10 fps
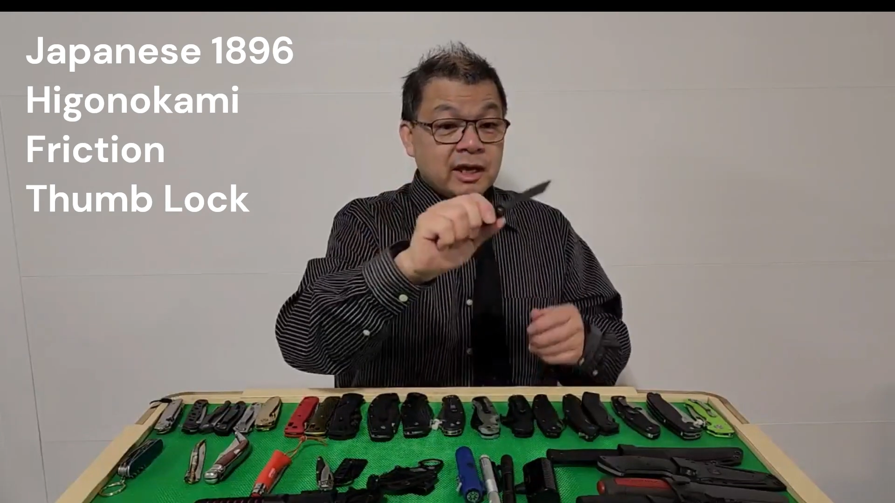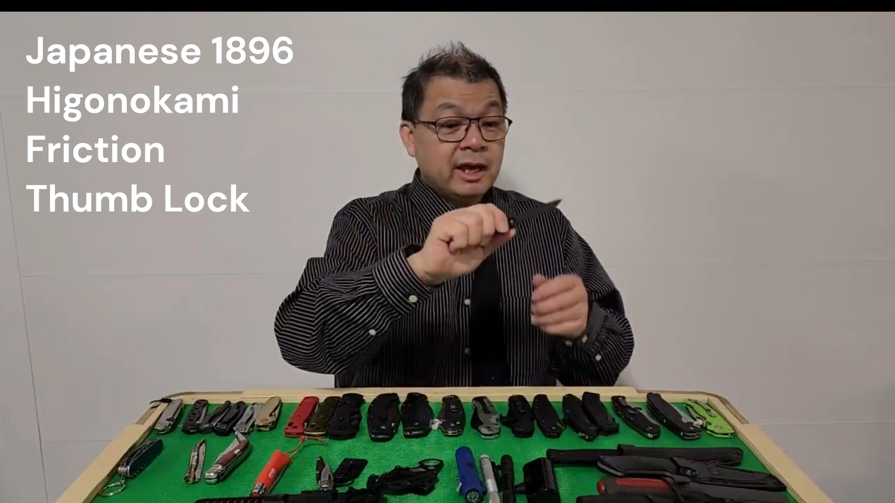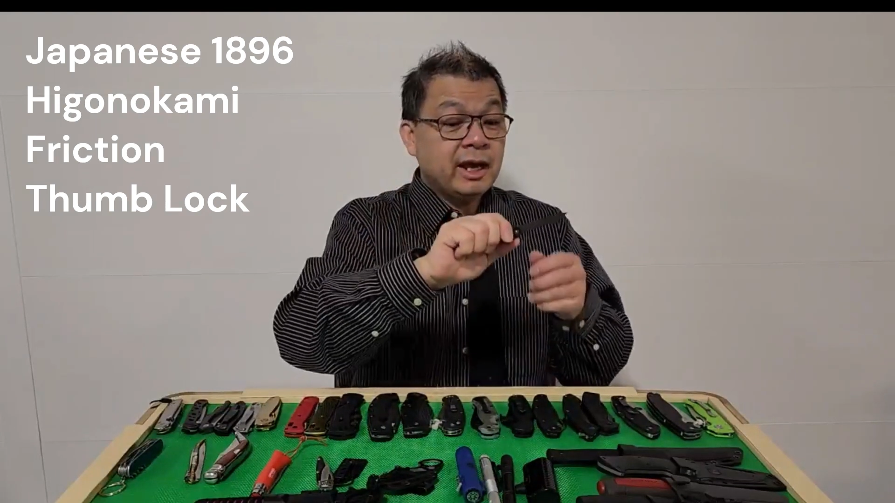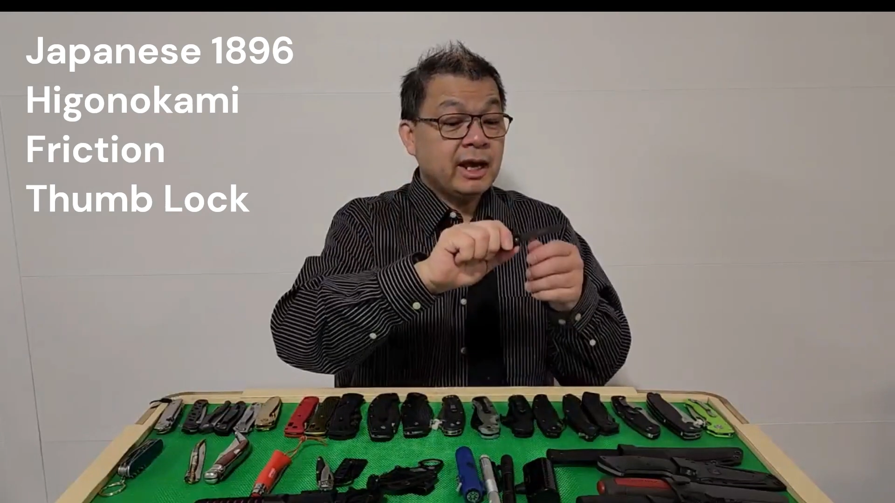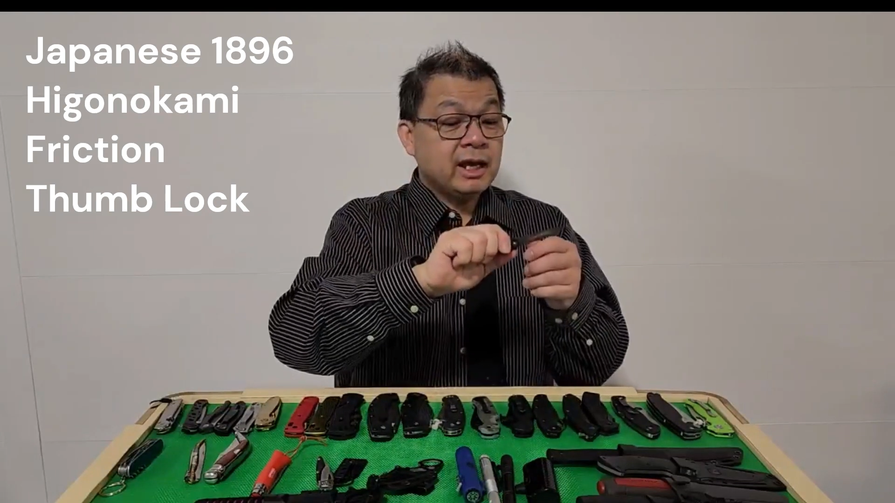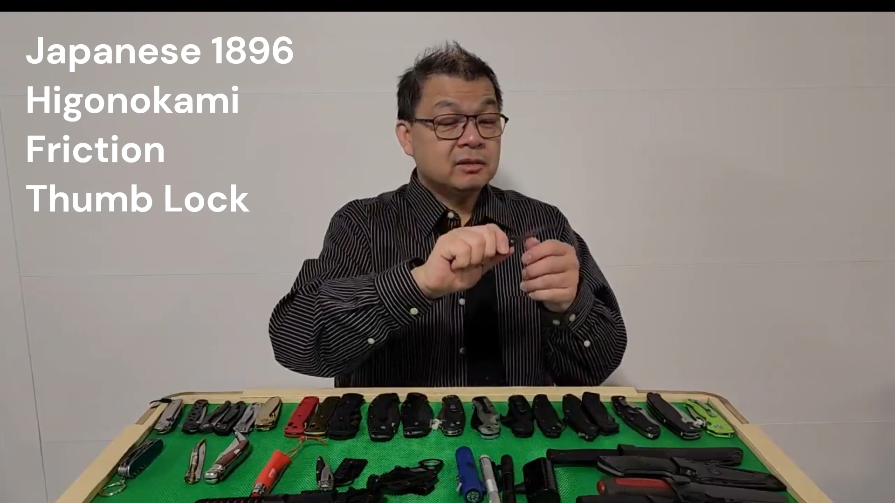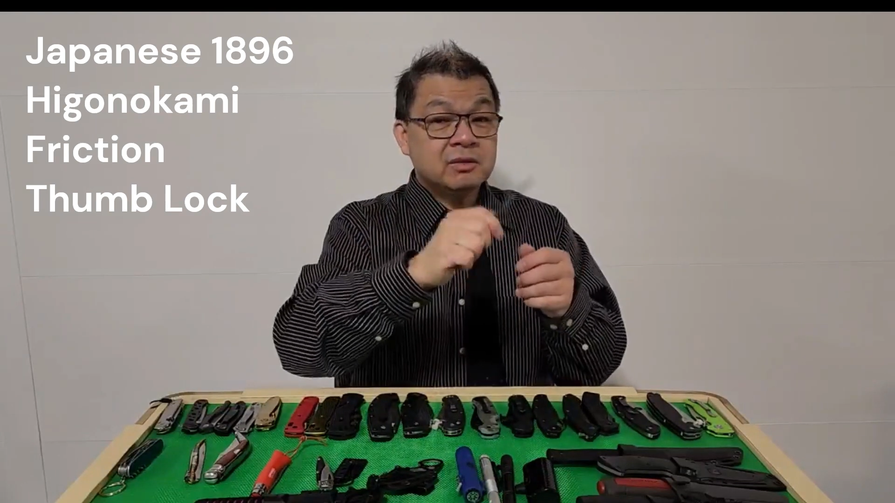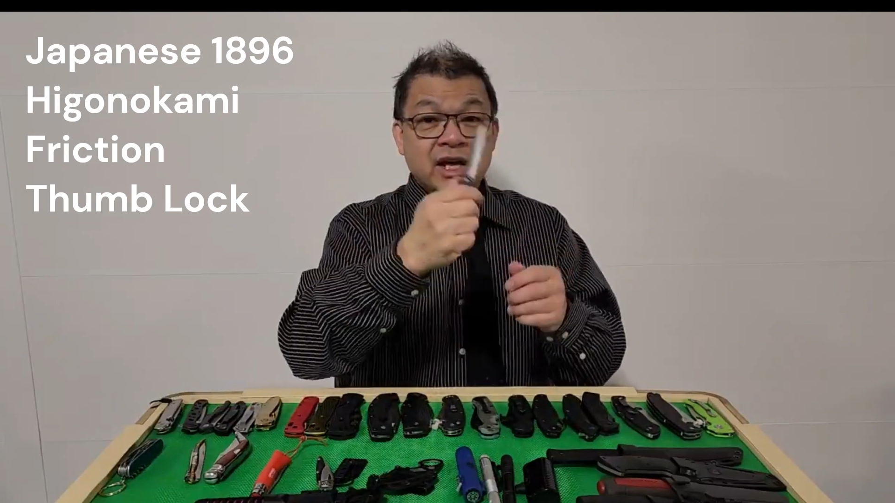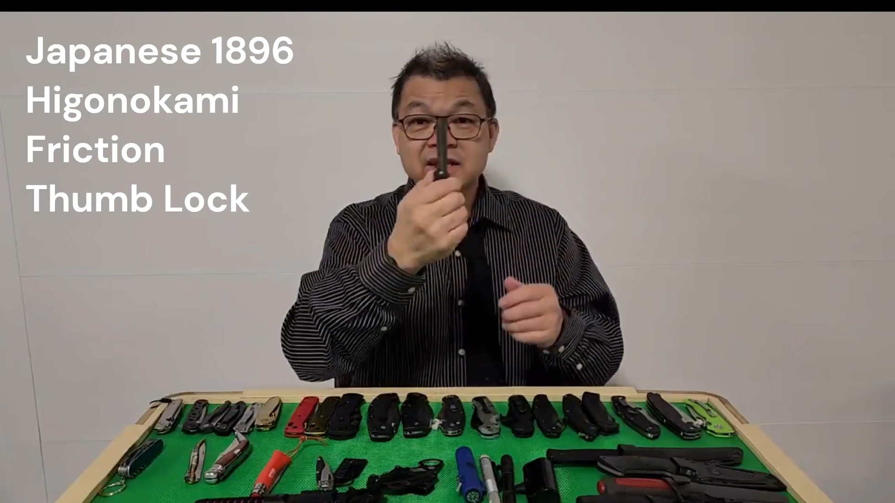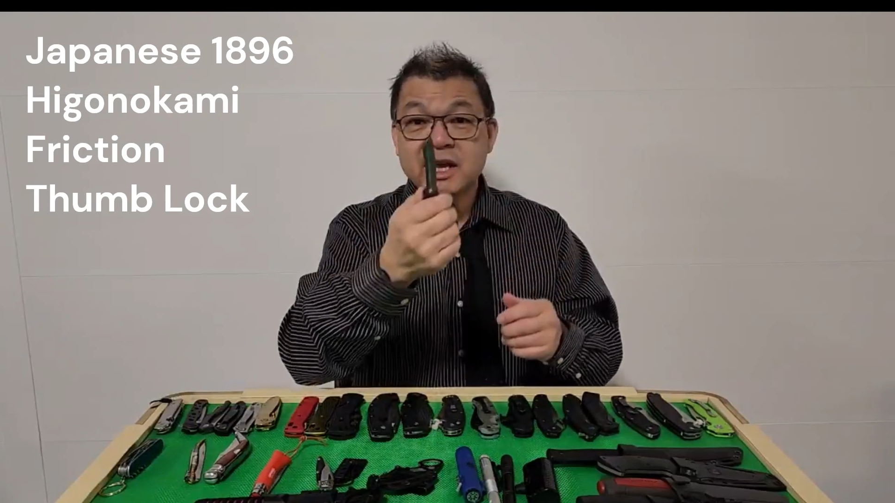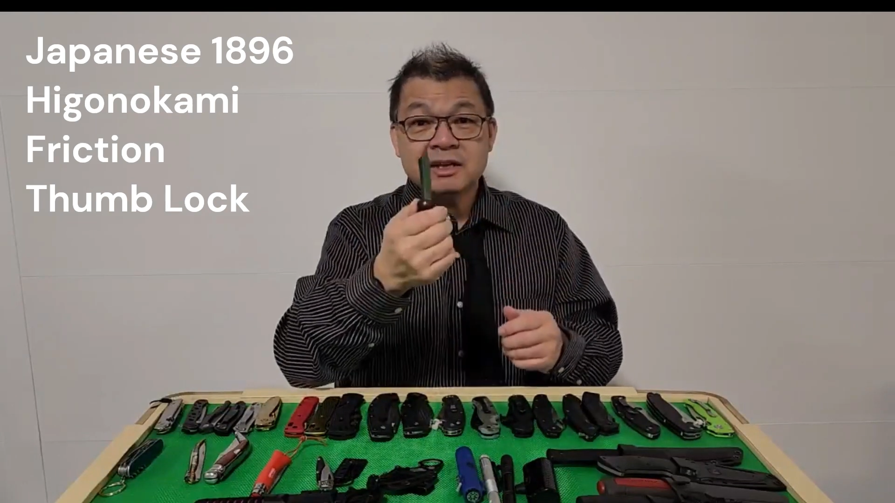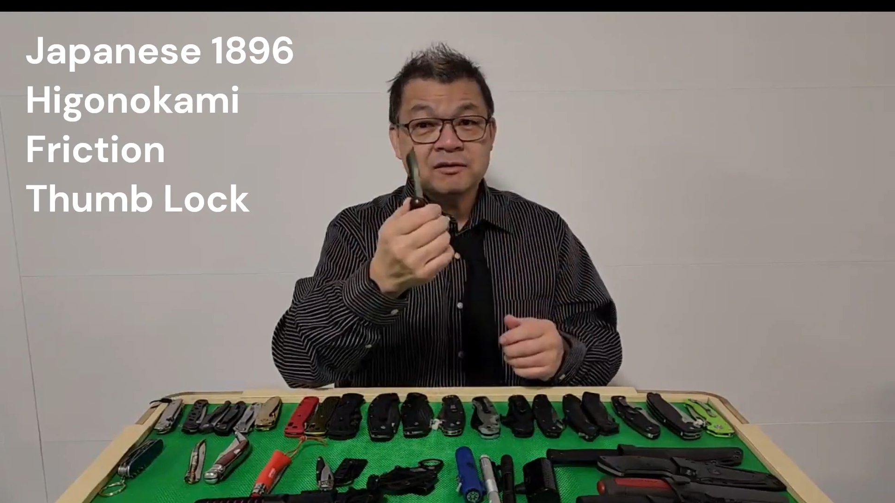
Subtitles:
And again,